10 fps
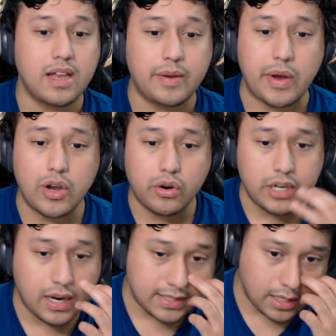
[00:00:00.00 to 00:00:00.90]
He already
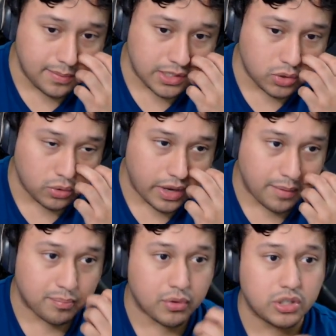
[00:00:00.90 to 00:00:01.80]
got his elemental
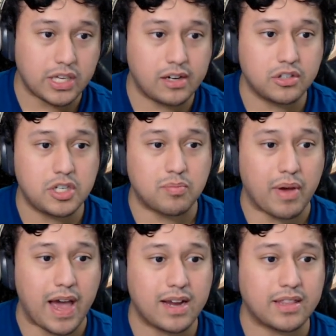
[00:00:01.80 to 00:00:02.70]
burst energy
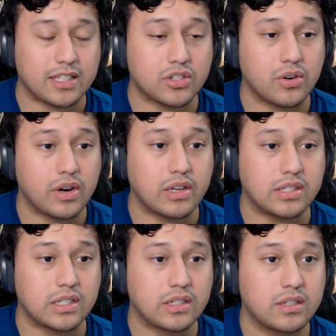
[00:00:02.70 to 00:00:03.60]
back. That's
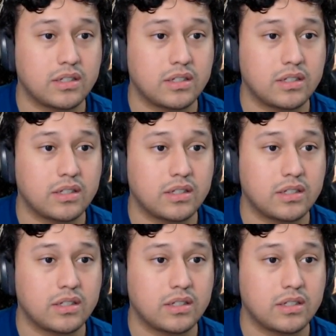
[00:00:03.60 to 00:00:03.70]
crazy.